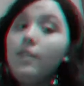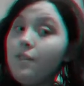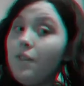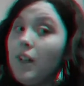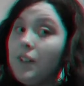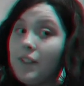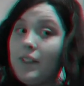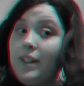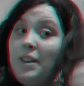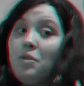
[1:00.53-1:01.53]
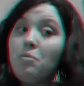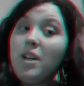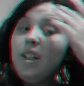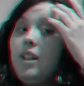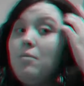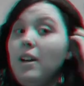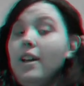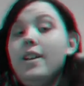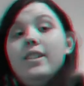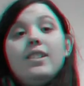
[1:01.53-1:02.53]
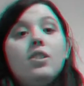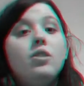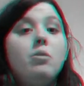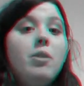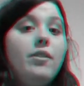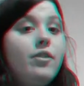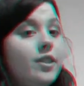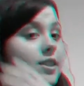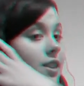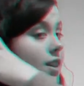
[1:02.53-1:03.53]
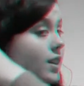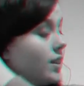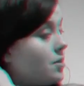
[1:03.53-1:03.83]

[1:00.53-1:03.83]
If I look a little bit like my hair's gone a bit frizzy, that's